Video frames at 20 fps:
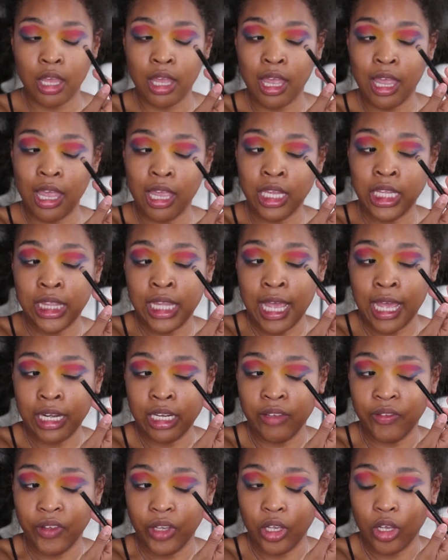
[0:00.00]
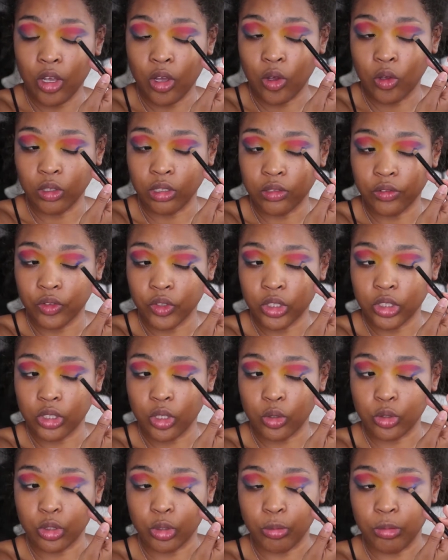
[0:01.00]
And that even goes for
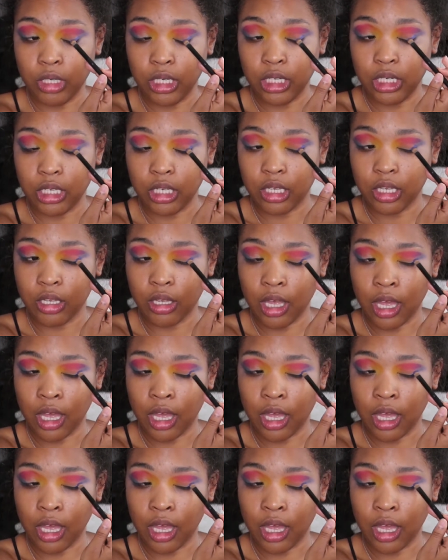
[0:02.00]
social media.